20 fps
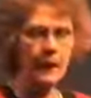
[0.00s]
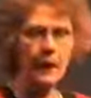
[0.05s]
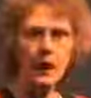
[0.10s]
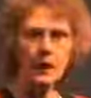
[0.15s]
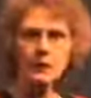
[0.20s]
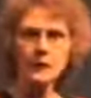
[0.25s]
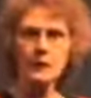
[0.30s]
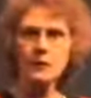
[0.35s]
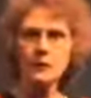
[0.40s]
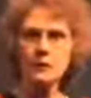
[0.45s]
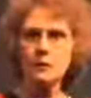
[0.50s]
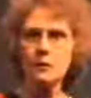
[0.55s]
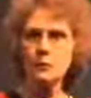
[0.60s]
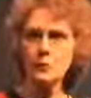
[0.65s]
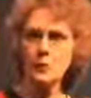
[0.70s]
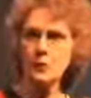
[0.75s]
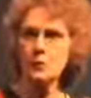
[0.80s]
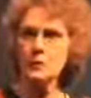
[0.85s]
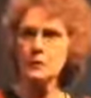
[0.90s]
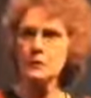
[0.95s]
I think that
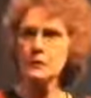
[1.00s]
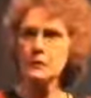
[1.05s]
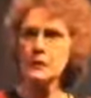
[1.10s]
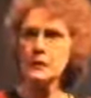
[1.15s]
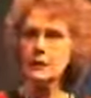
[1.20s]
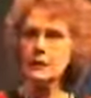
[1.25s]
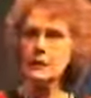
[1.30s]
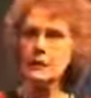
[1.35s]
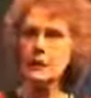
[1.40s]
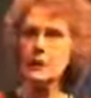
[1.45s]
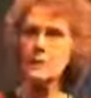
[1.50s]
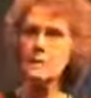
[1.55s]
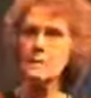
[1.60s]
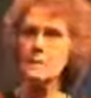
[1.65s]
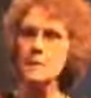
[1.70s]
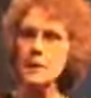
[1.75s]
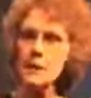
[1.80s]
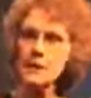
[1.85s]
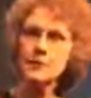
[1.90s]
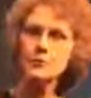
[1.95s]
we would see a
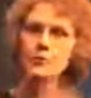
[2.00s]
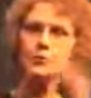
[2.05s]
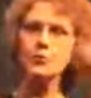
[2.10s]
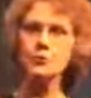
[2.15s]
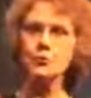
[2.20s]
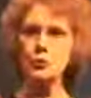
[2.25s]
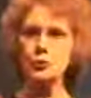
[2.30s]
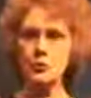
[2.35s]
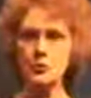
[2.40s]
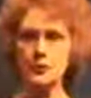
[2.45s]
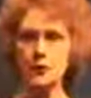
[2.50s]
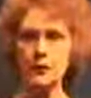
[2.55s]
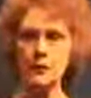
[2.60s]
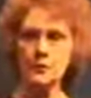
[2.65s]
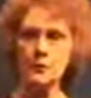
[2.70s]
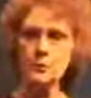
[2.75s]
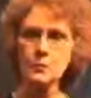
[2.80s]
major turnaround.